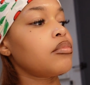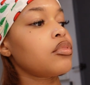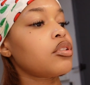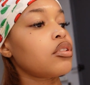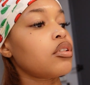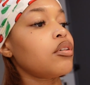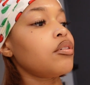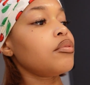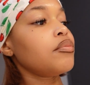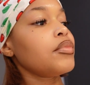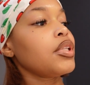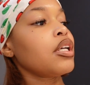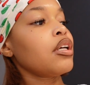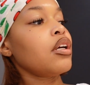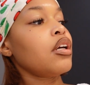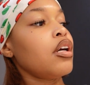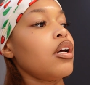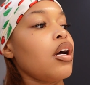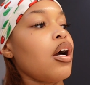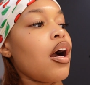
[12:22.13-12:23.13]
So
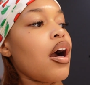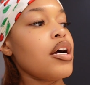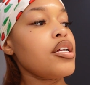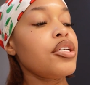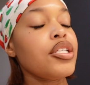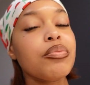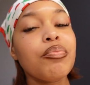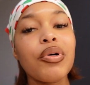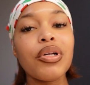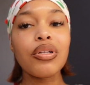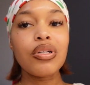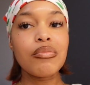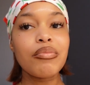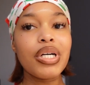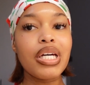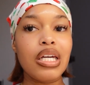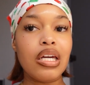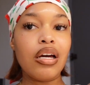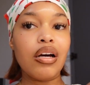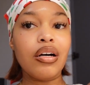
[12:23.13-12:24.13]
I just put it on
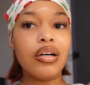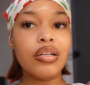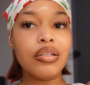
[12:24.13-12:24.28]
my